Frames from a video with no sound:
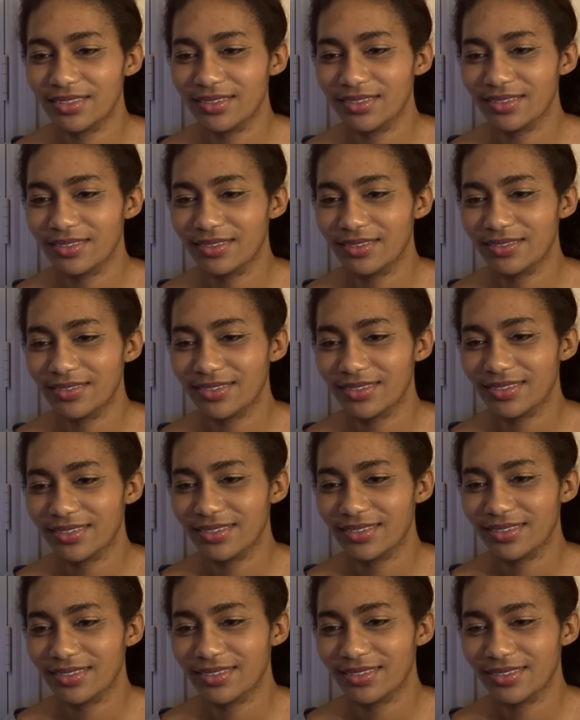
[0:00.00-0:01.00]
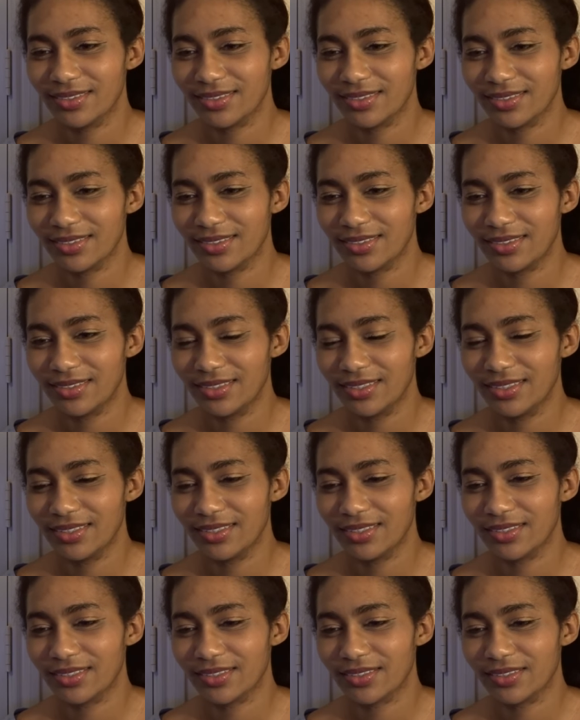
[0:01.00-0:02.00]

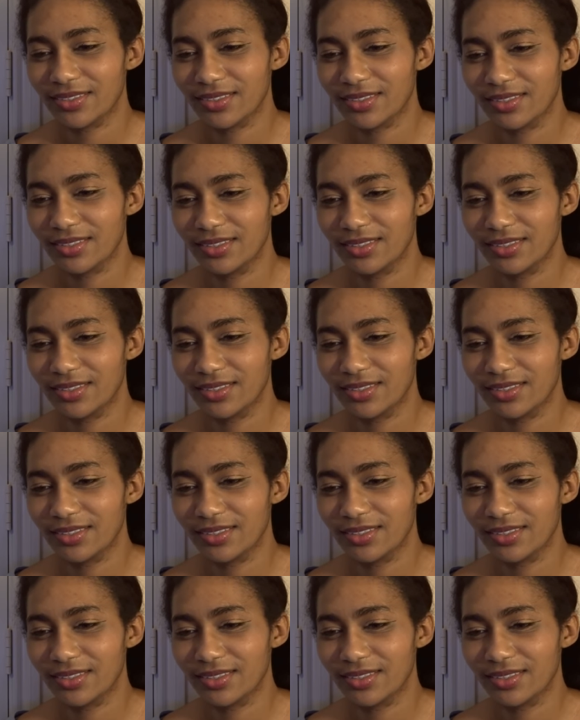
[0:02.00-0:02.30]
No one is speaking in this clip.